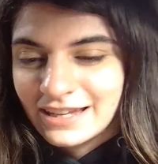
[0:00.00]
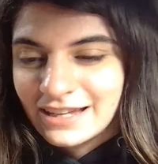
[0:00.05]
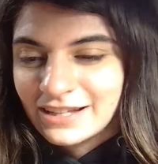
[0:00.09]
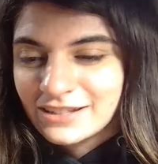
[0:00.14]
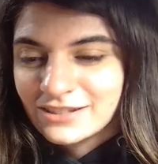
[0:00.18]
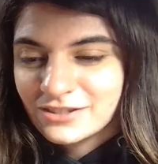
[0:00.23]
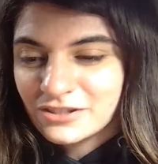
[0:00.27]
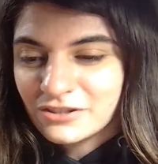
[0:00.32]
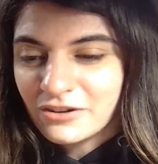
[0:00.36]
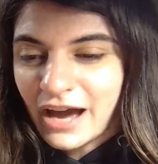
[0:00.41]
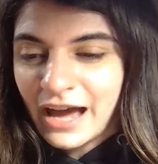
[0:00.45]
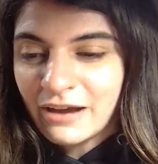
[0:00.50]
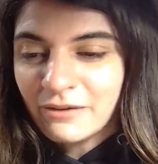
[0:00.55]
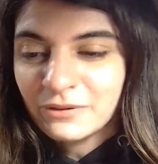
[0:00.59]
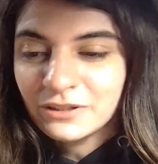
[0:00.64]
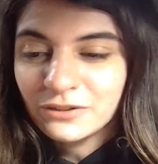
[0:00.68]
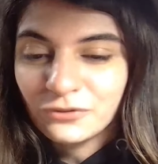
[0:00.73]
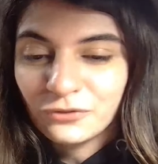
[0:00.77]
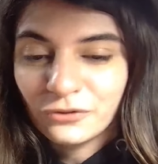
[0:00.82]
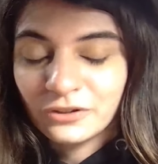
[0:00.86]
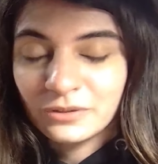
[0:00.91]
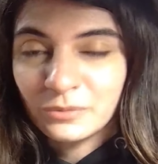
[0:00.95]
So I went
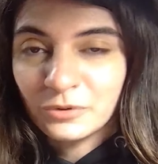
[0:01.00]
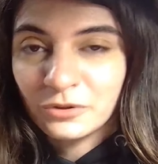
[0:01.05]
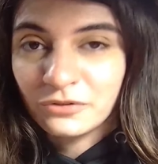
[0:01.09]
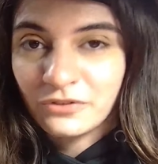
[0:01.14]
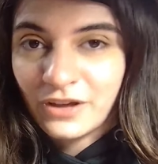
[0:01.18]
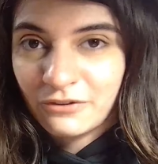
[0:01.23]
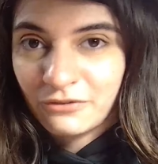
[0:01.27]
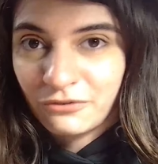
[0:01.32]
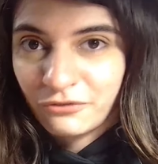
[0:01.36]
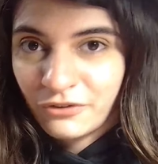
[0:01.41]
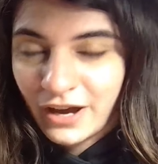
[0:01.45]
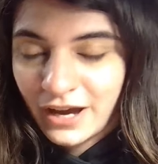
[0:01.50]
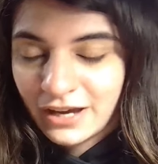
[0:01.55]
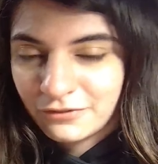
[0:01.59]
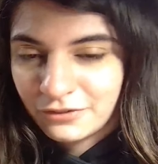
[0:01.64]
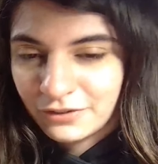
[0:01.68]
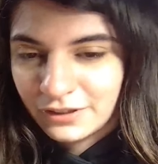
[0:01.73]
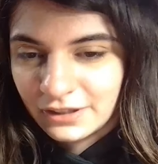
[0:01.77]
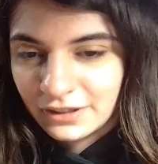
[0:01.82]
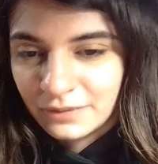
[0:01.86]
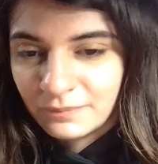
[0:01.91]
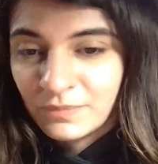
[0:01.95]
for a move f5
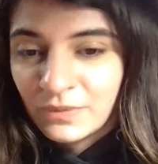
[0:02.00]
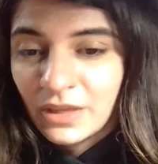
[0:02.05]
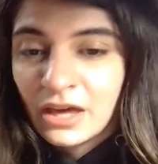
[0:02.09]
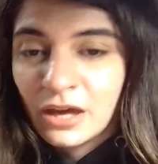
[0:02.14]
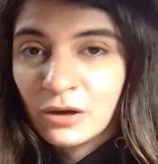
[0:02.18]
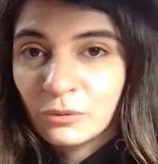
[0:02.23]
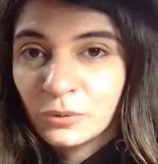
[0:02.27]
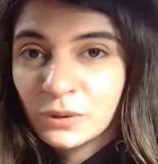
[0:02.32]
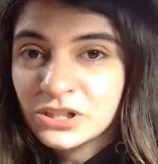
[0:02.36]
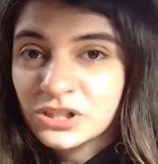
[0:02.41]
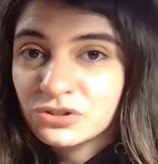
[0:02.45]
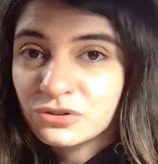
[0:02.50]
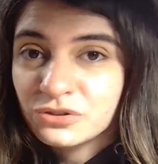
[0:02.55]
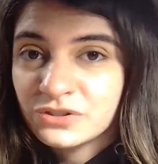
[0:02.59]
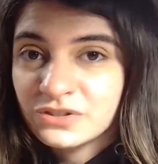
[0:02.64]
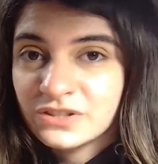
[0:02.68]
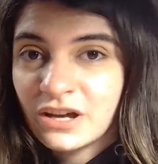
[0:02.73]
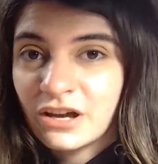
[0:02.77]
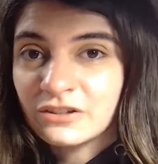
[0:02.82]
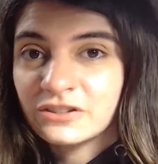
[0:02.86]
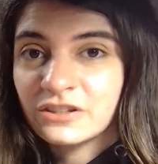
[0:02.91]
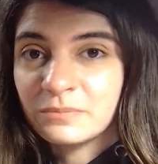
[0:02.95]
here, which turns
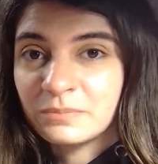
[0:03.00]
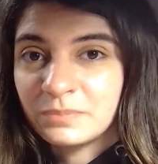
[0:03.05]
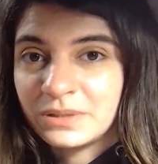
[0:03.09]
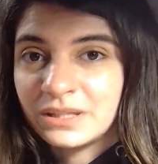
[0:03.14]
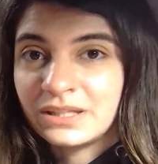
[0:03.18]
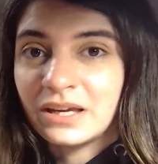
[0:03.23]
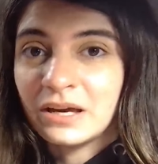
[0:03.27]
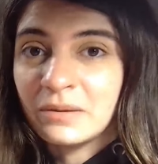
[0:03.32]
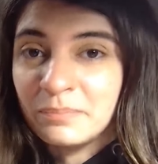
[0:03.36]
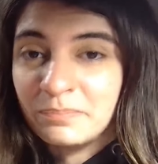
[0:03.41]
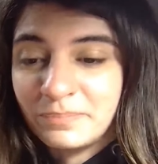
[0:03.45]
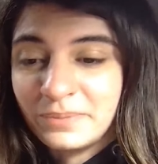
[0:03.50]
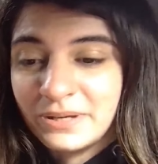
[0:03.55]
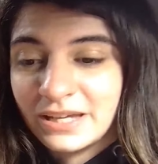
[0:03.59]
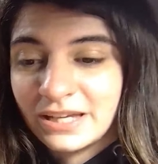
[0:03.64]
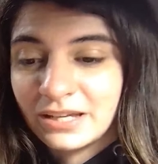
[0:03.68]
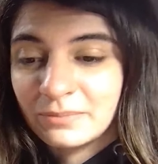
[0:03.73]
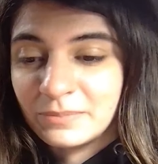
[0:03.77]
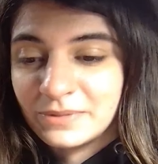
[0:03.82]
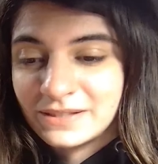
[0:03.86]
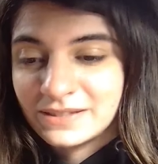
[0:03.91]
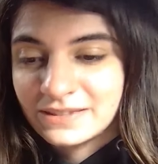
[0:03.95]
out to be a
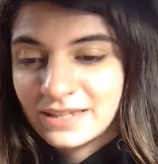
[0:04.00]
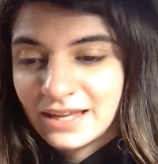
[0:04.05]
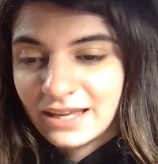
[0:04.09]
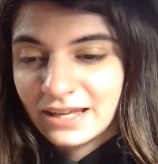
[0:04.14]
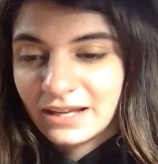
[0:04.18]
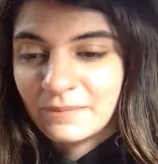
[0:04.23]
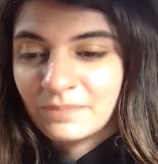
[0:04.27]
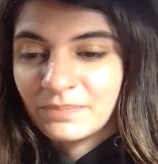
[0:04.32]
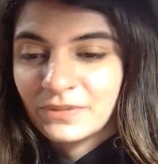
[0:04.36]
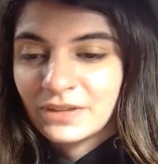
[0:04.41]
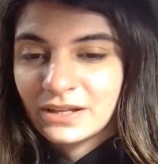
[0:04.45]
big mistake.